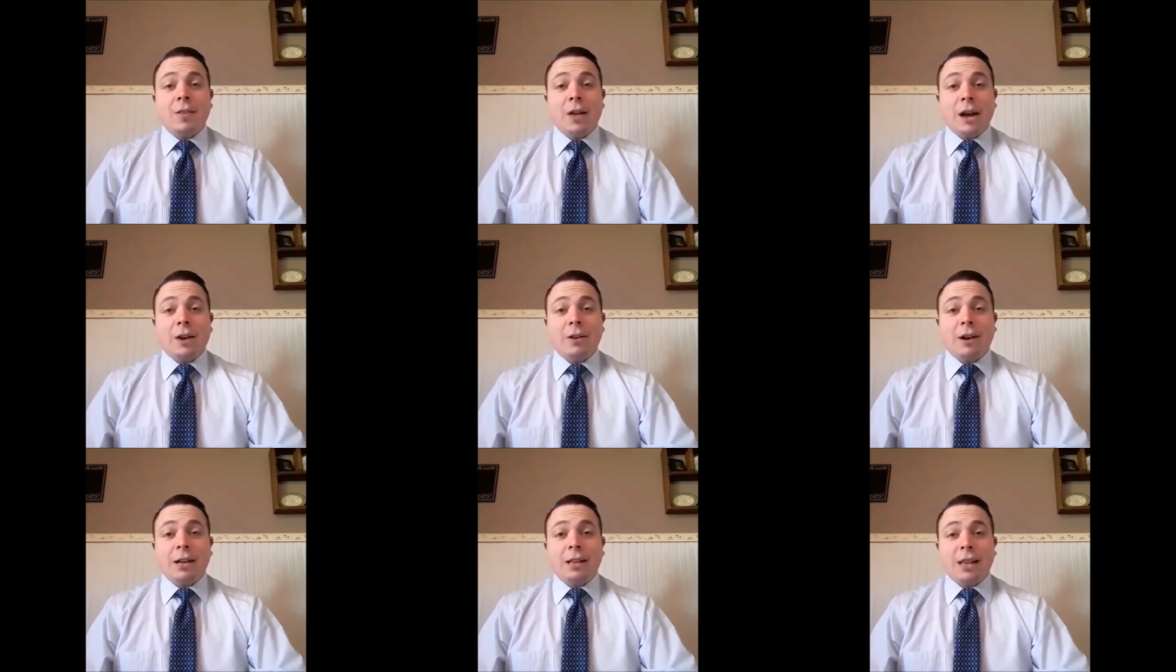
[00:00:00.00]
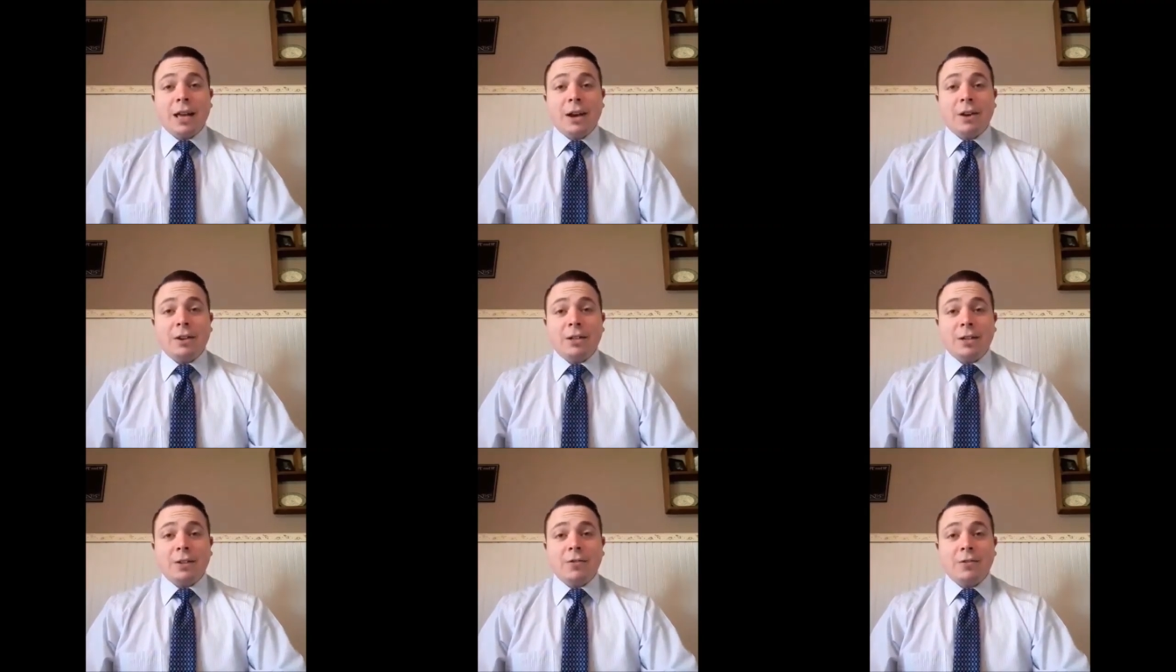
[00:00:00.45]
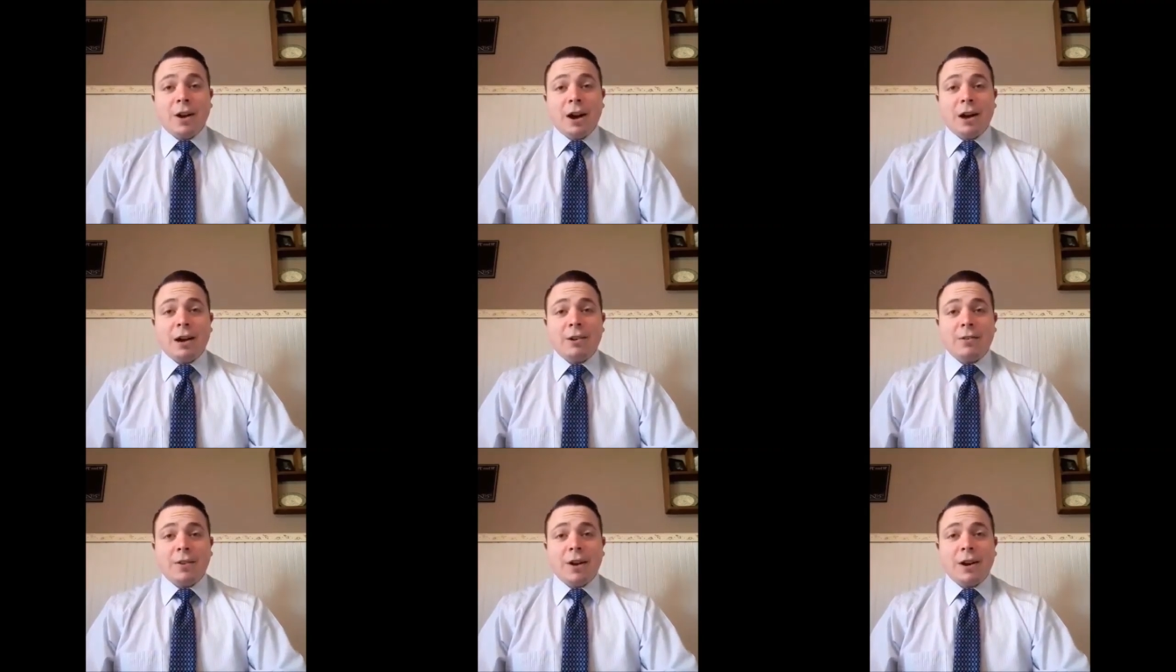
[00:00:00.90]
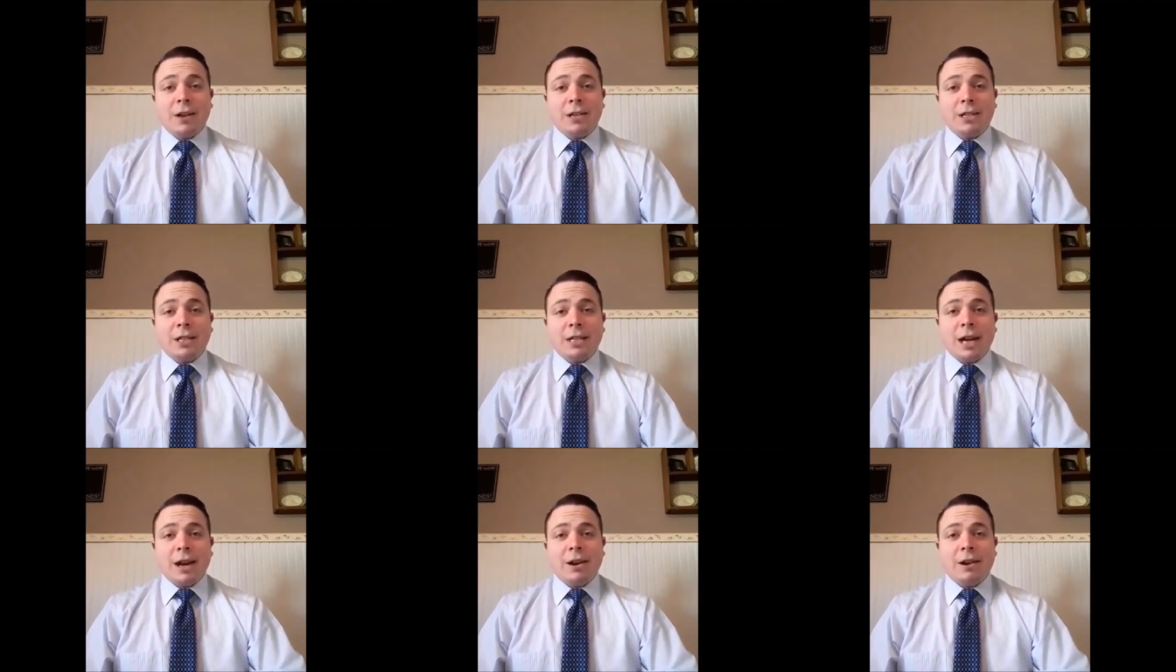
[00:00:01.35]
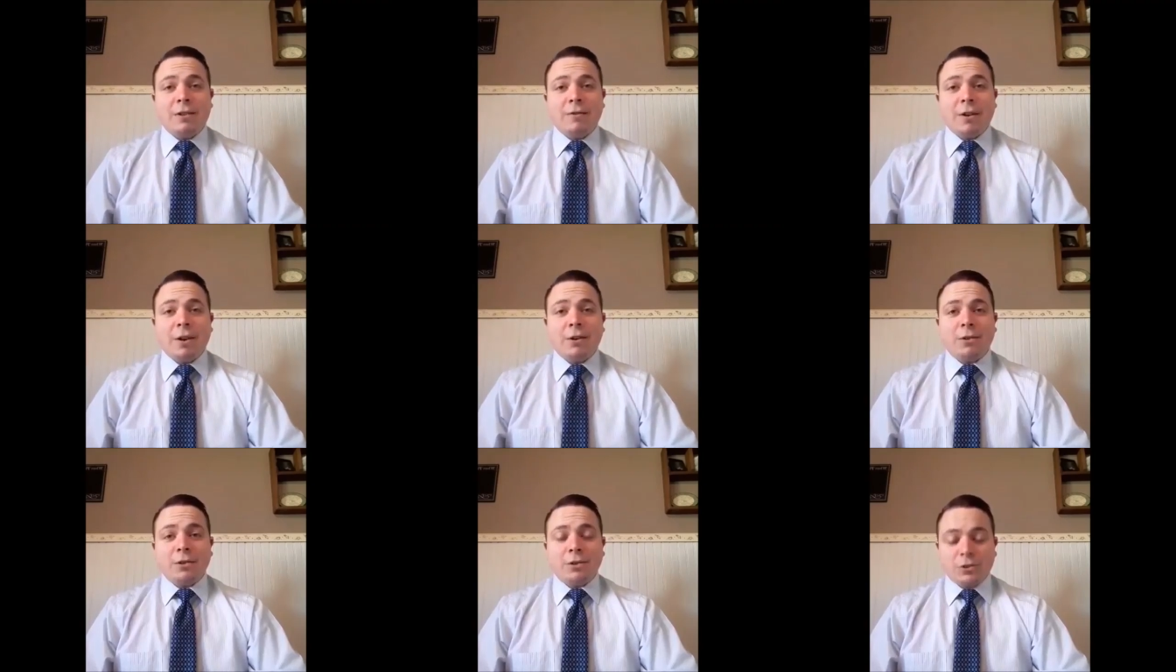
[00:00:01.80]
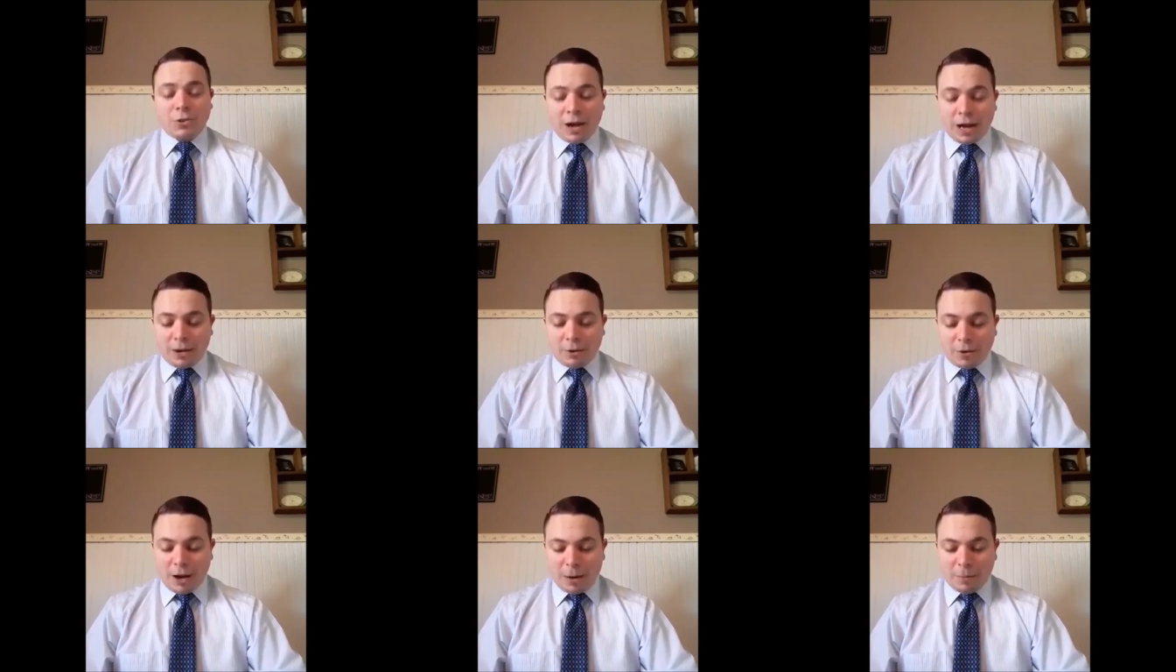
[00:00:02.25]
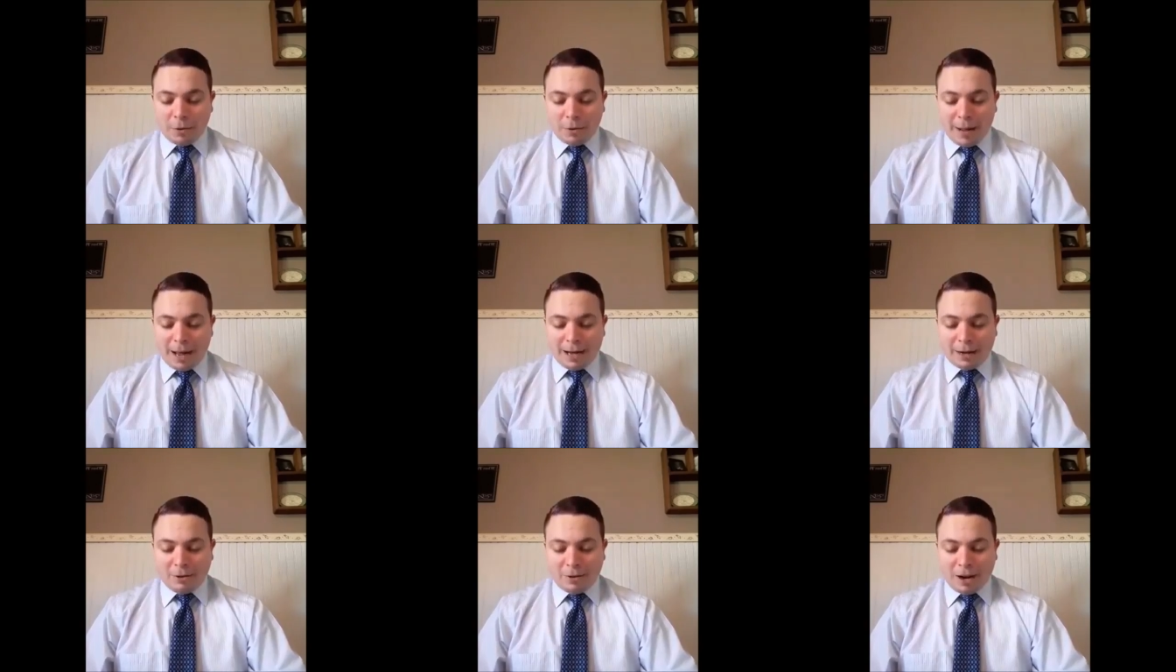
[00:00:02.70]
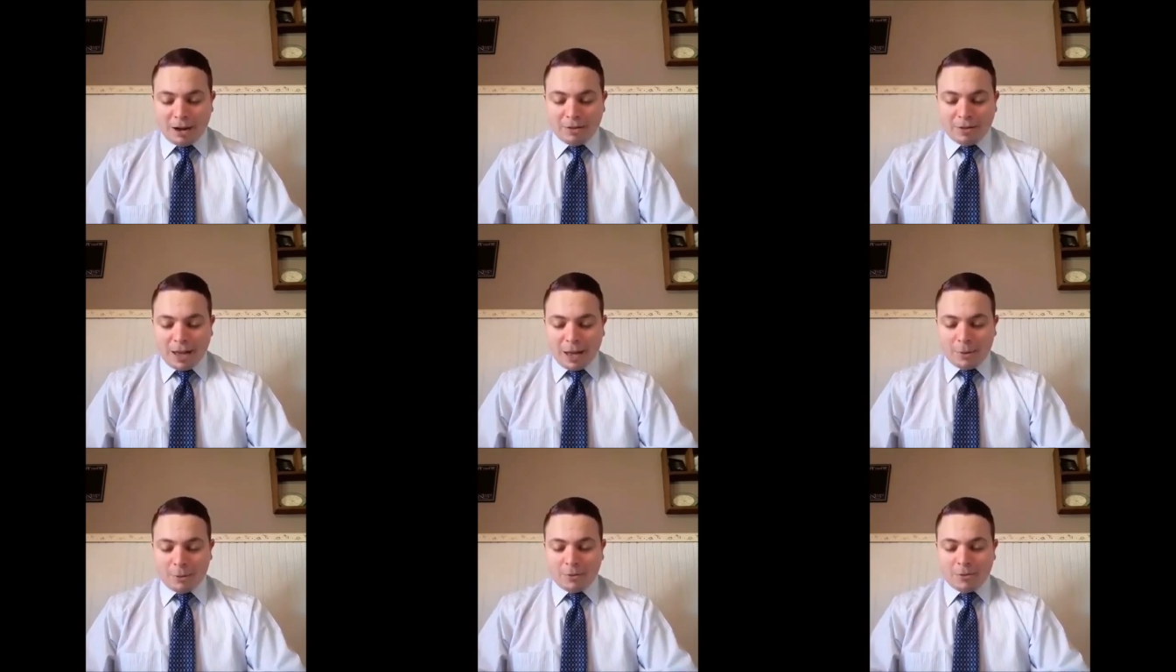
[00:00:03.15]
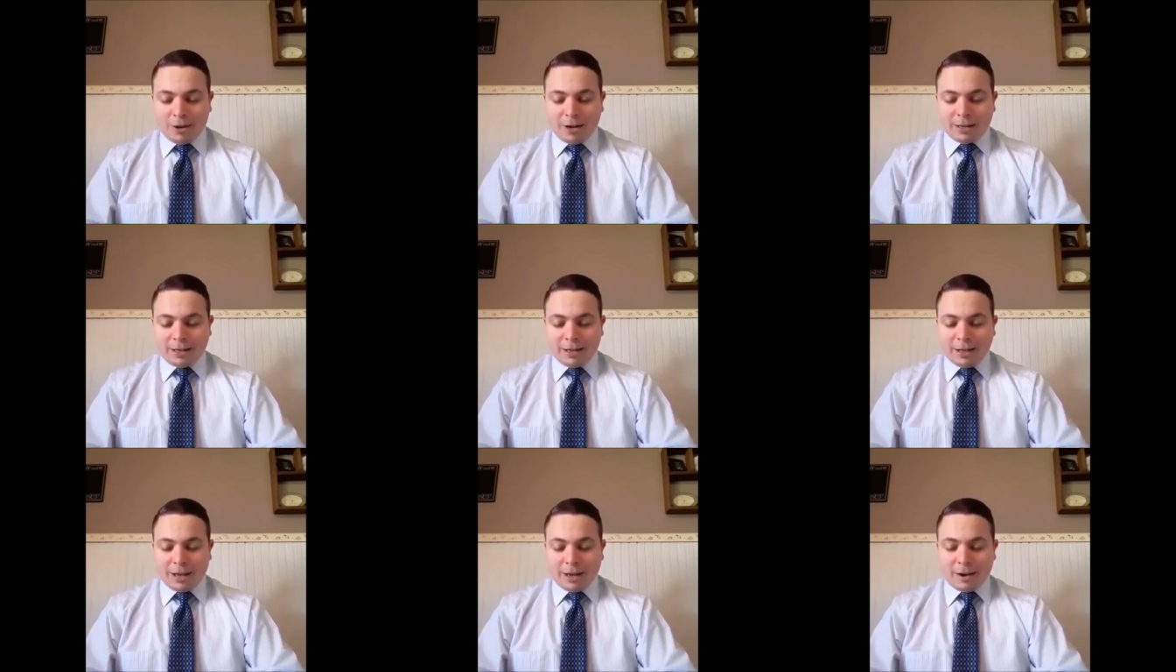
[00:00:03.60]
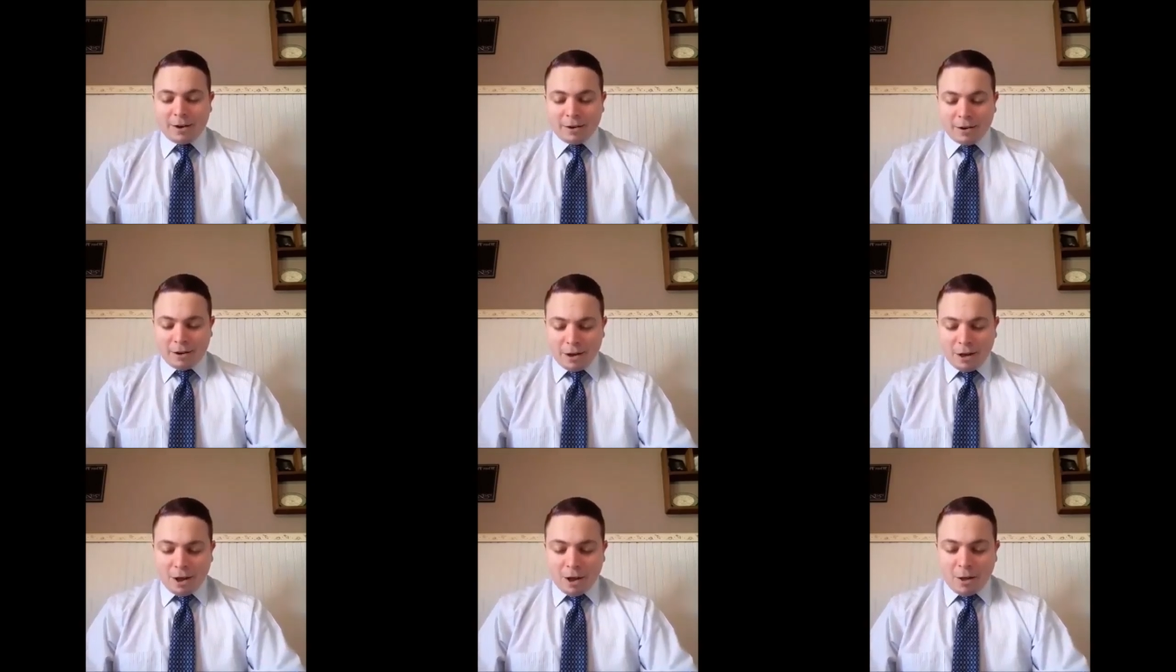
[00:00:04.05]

That right there is a very, very scary verse. Try to wrap your mind around that one right there.